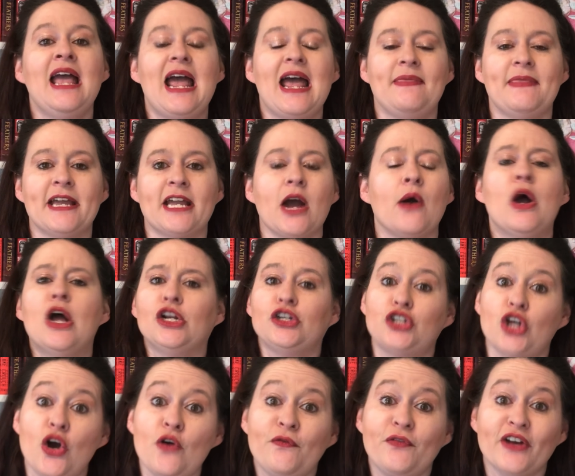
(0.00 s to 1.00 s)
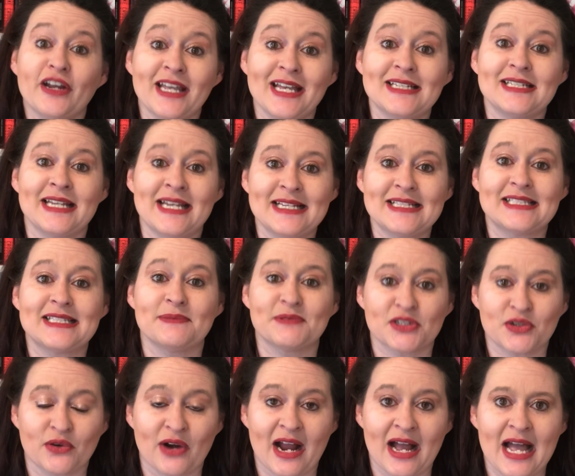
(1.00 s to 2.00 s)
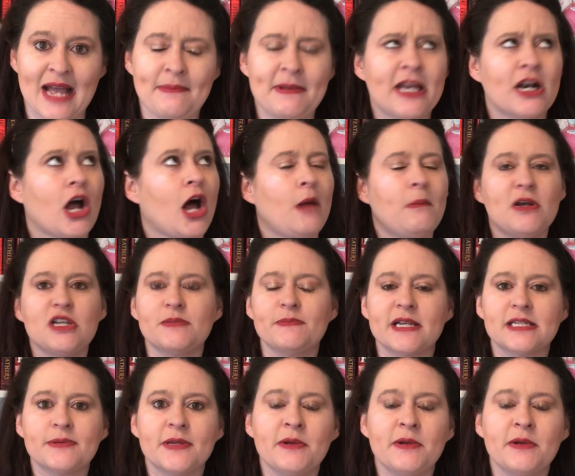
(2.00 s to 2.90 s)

and they go, don't forget to hit subscribe, it almost makes